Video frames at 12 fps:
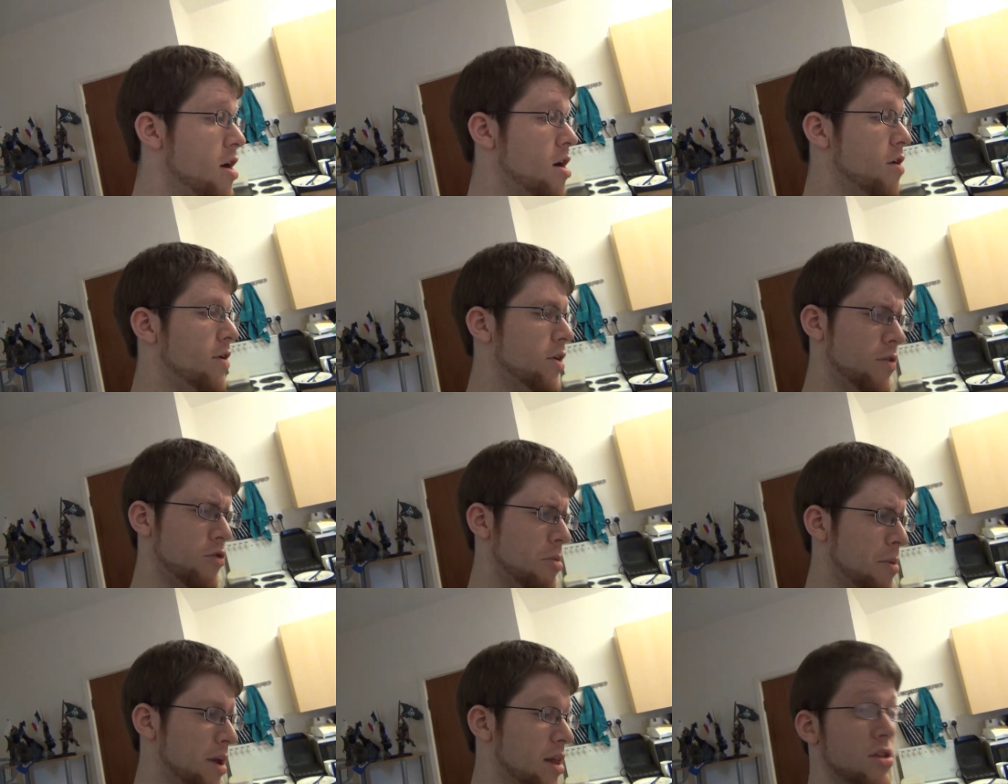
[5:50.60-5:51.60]
Founder of a
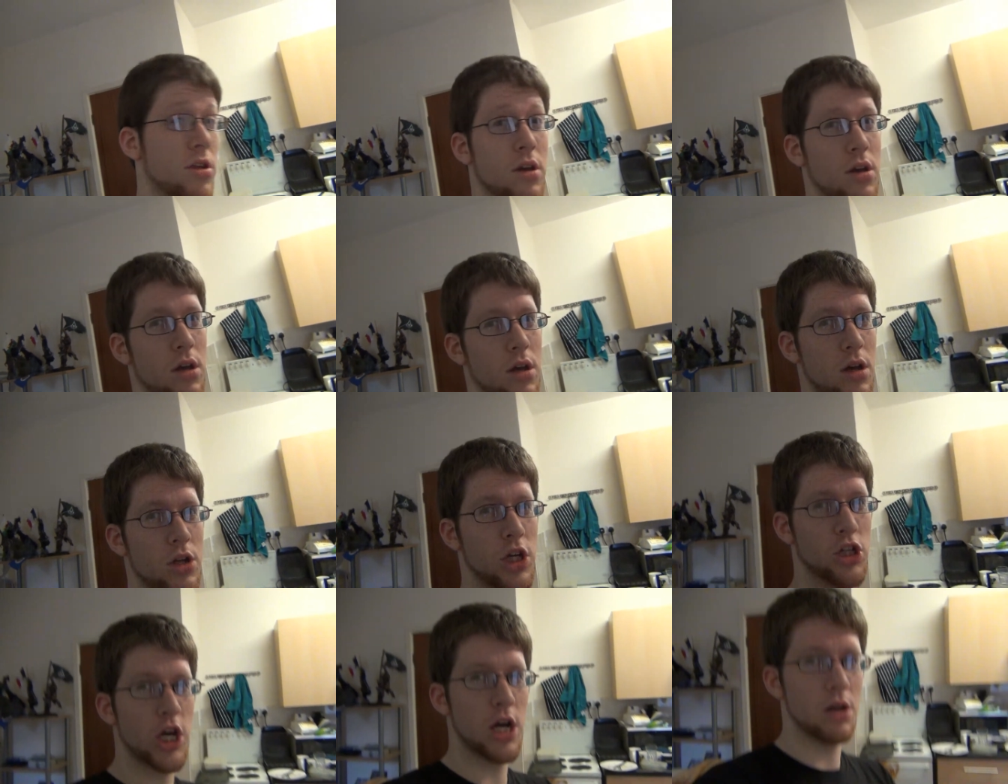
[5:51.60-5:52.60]
Republic, that's a Jackie
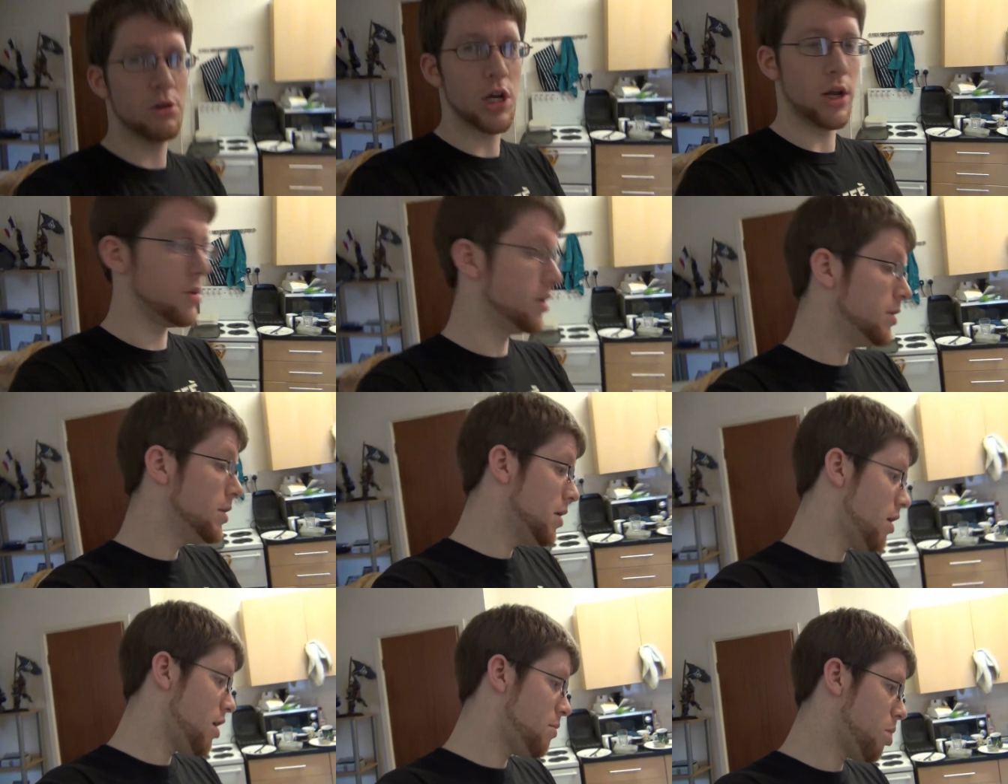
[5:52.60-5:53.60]
Chan, Jet Li one.
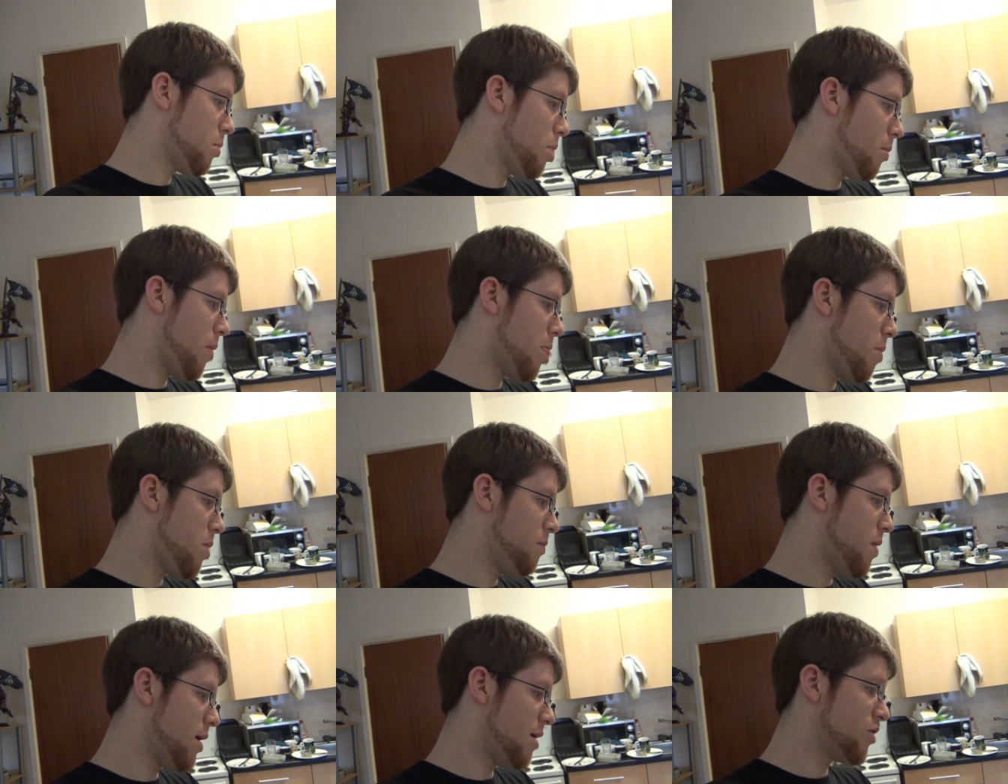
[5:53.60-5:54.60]
Uh, blah, blah, blah, blah,
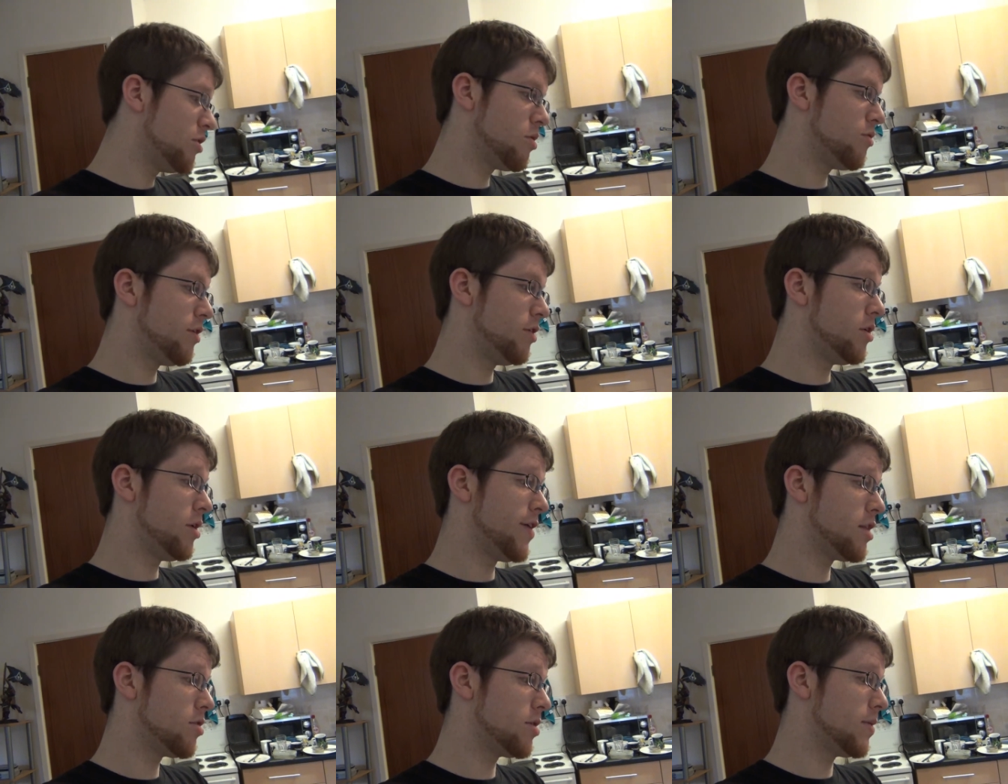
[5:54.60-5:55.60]
blah. I'm trying to just really, really
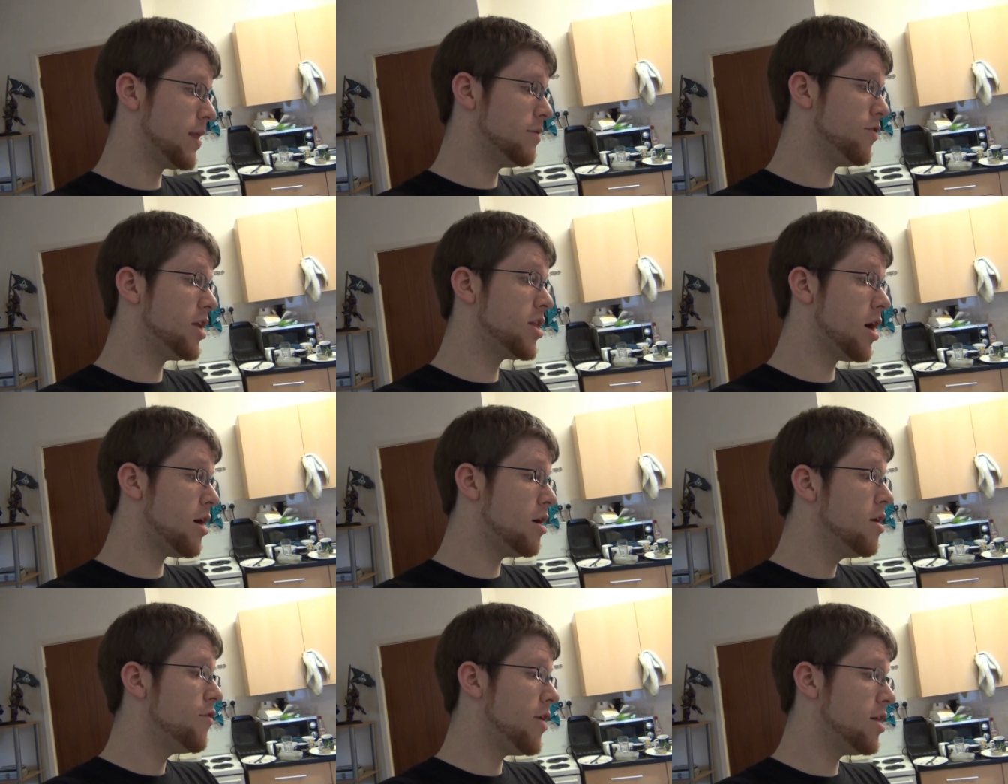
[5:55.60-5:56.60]
fast. Freddy Starr,
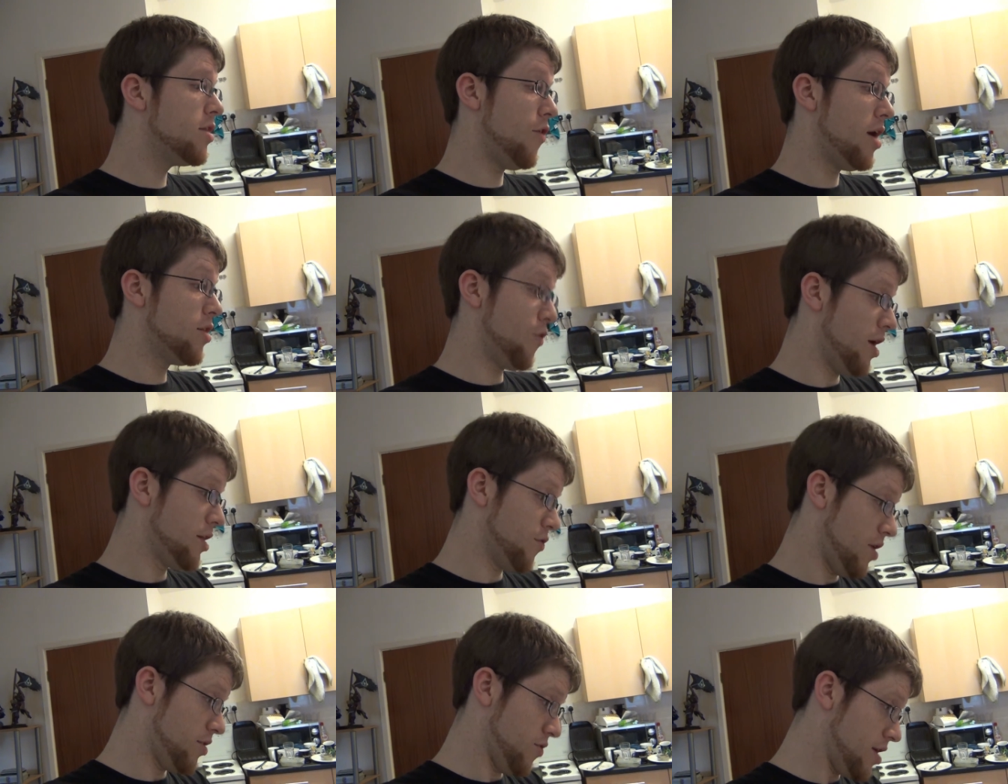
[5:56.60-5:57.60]
Friends, Friends, Friends,
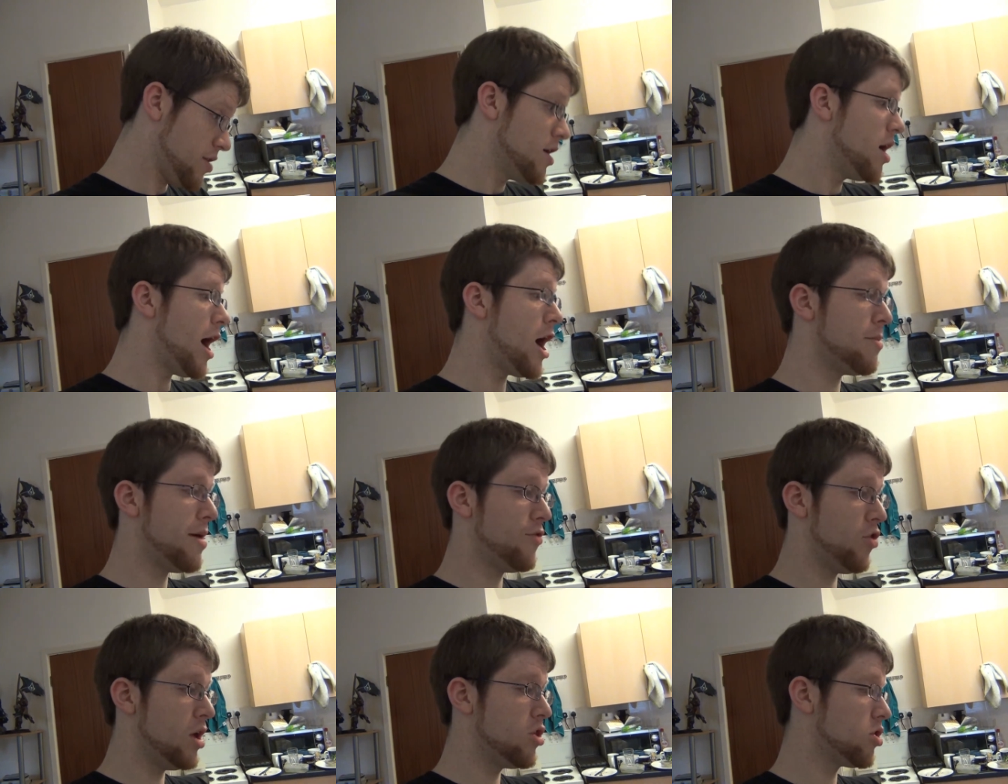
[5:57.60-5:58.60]
Friends, Friends, Iron Man
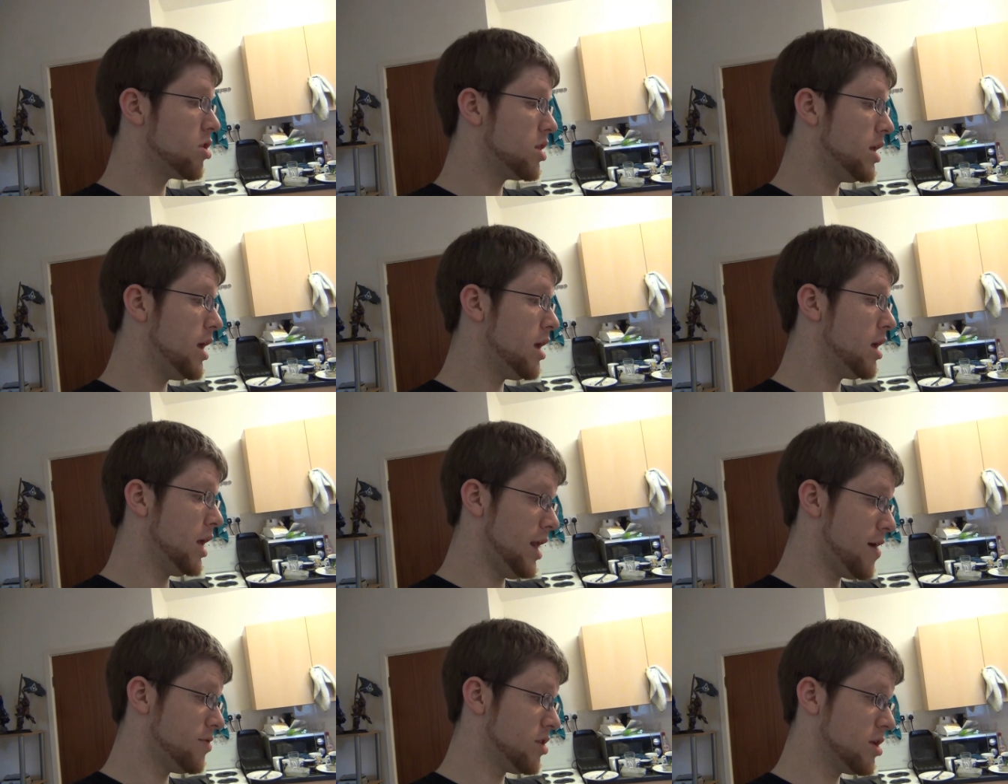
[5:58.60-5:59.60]
three, Justice League, Lee
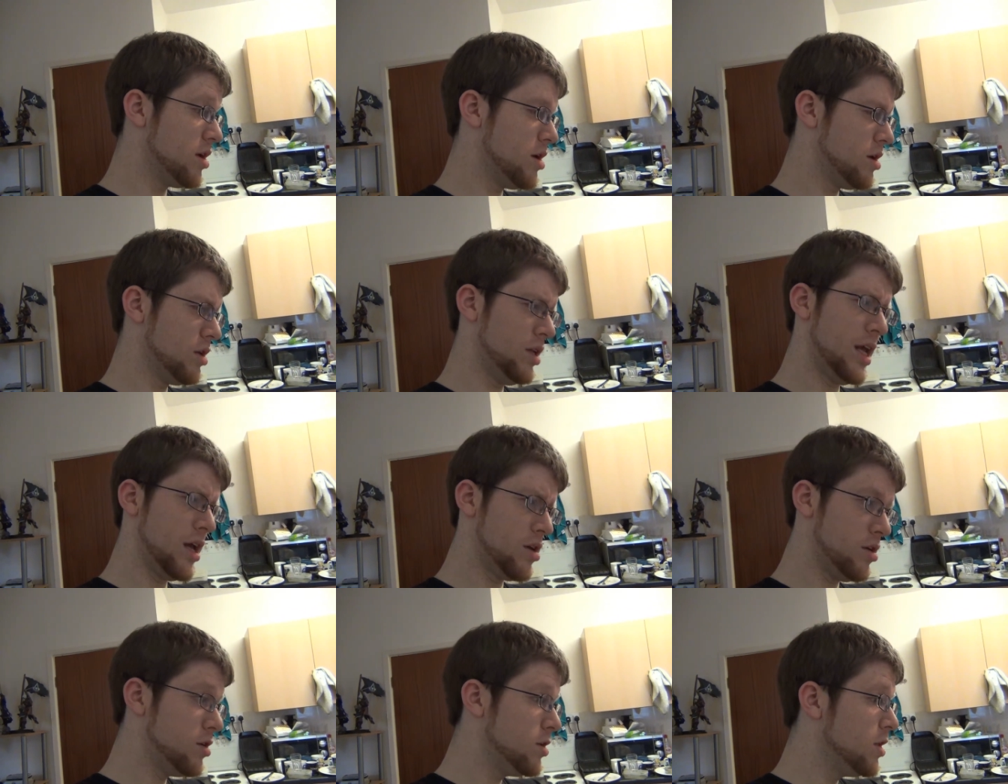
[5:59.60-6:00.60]
Evans,
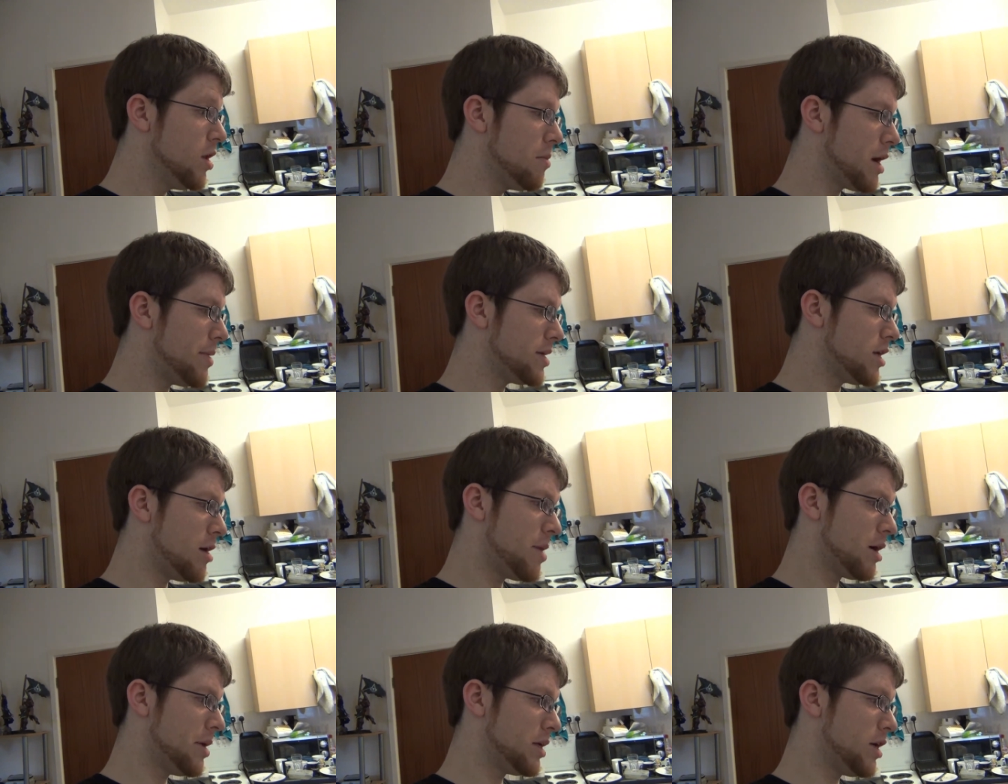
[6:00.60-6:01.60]
Lincoln, Michael Martin,
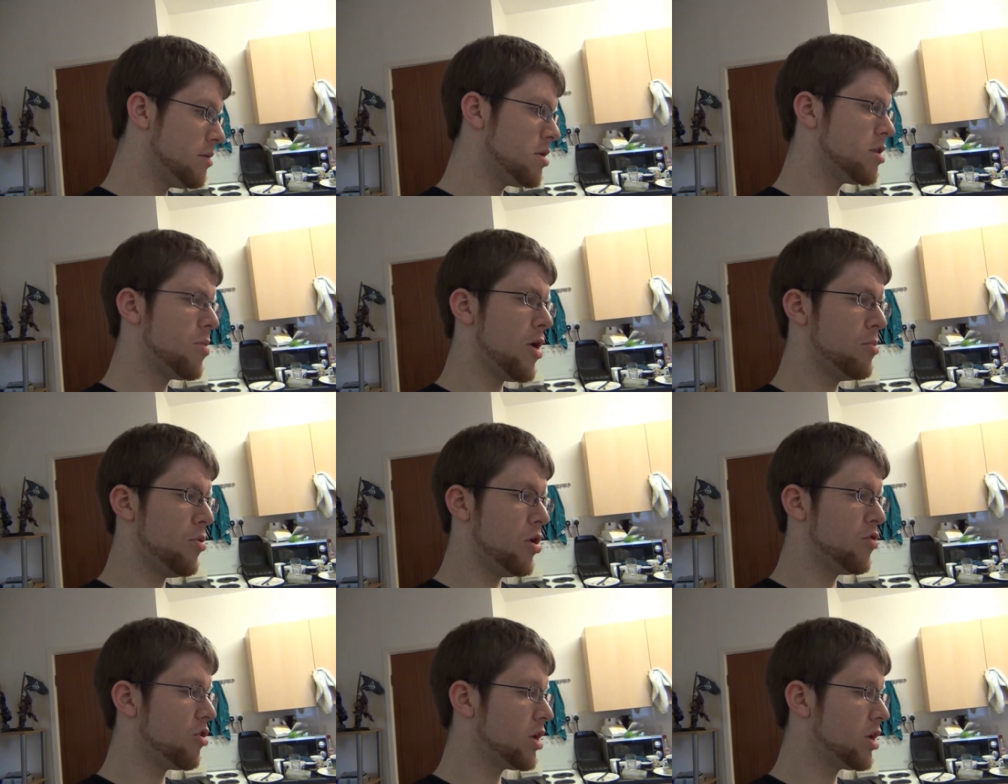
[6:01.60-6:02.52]
Michael Martin, Missus Brown Boys, Rod